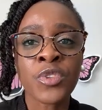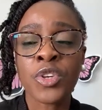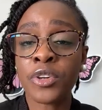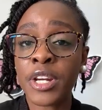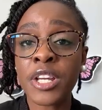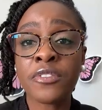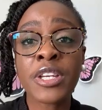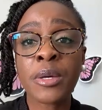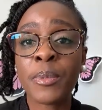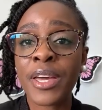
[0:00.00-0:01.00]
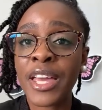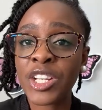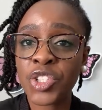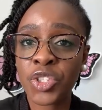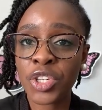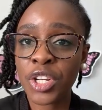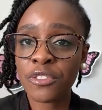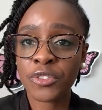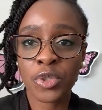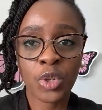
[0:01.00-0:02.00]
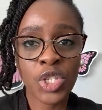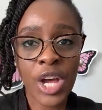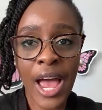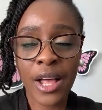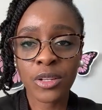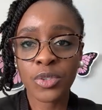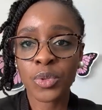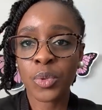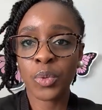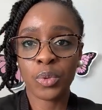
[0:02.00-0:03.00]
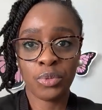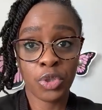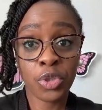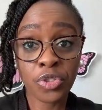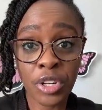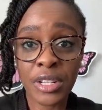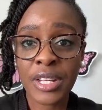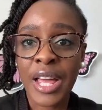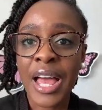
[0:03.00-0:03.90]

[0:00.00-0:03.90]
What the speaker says: You can even keep a hair journal for your child or children,